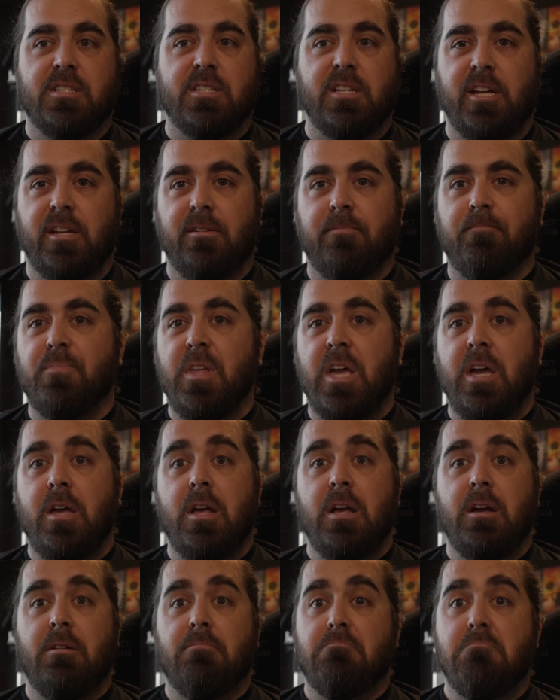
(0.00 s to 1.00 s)
and
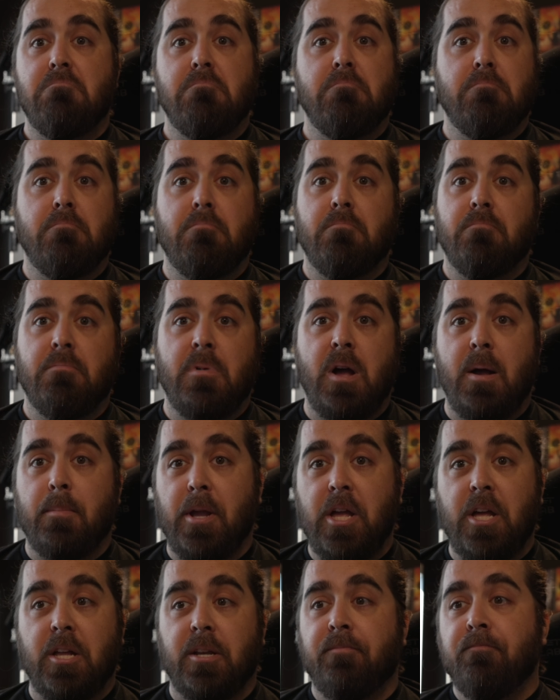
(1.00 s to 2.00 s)
I'm
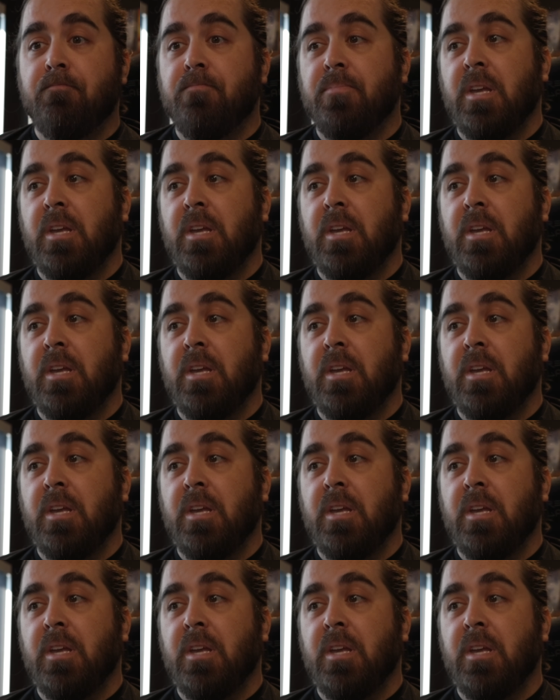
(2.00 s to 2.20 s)
good.